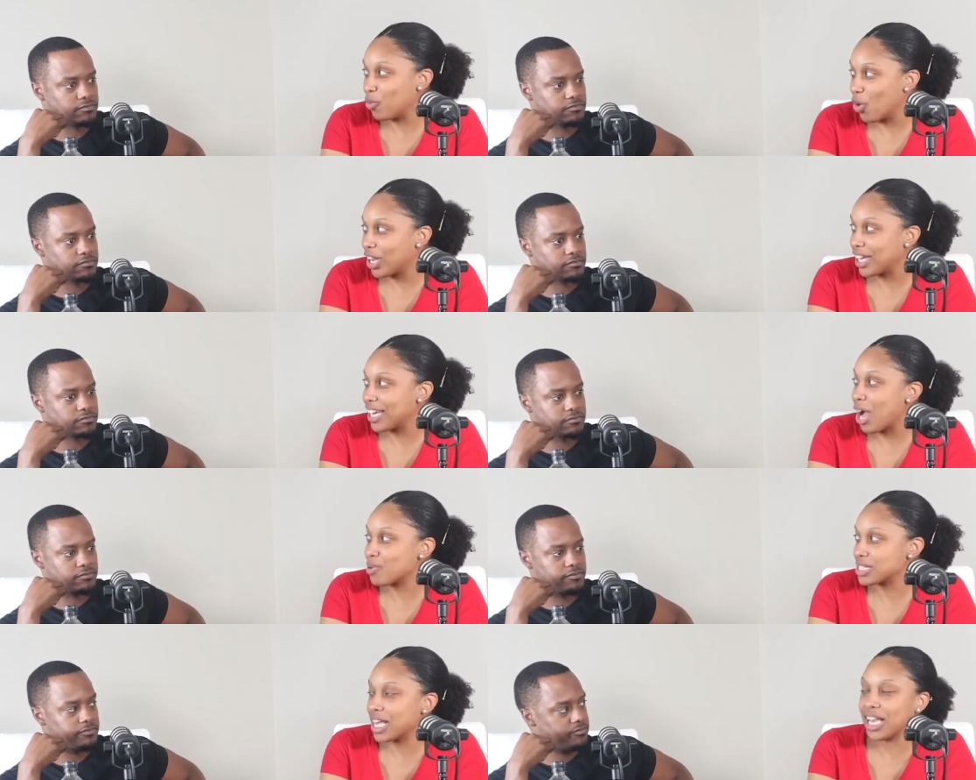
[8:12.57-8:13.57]
Speaker 1: And now it's
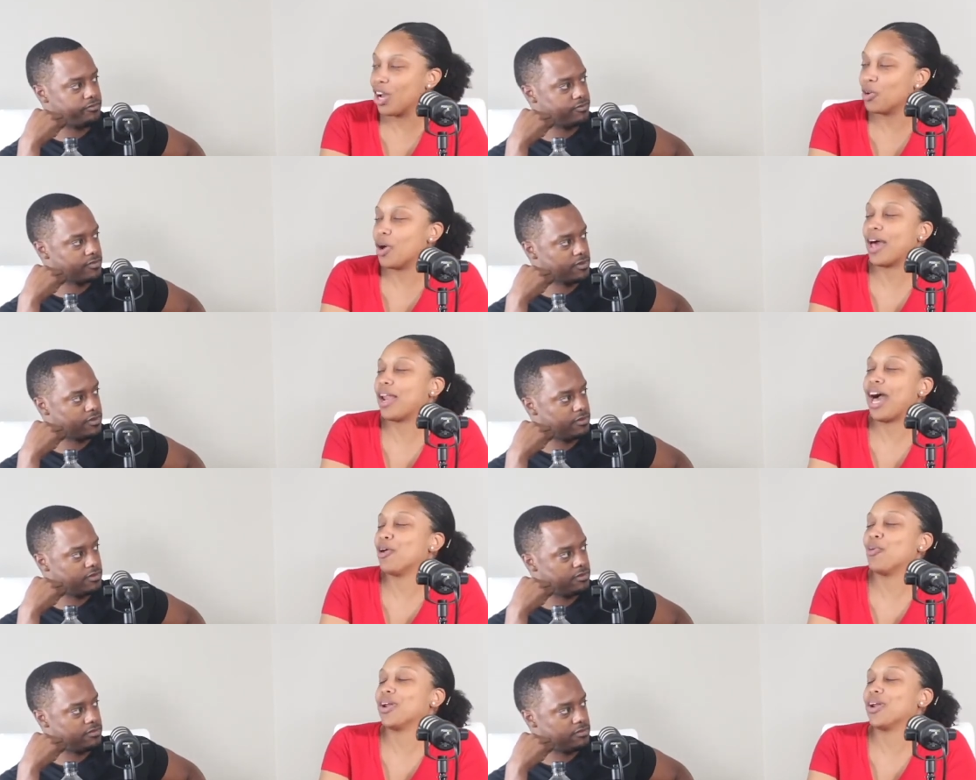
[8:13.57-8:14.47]
like, oh no, I, I don't want to.